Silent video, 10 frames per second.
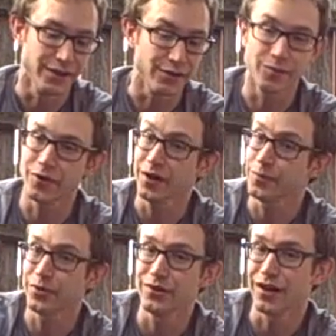you could probably
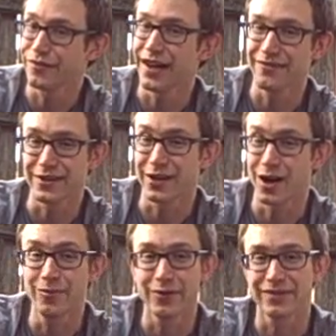pull off having a
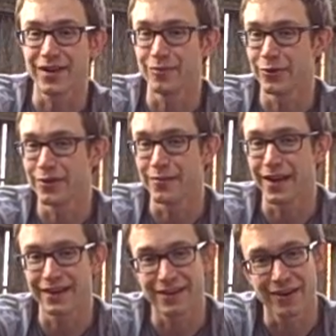compost tumbler in the
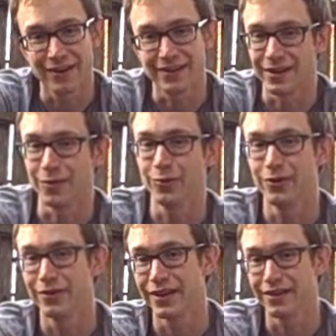backyard and it
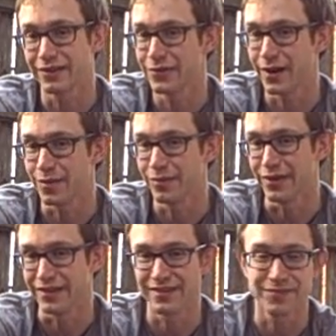wouldn't really look too out of
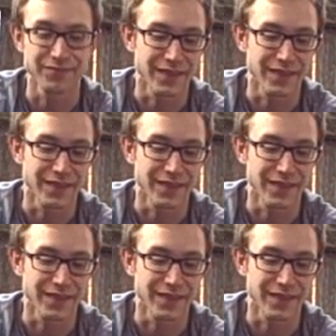place.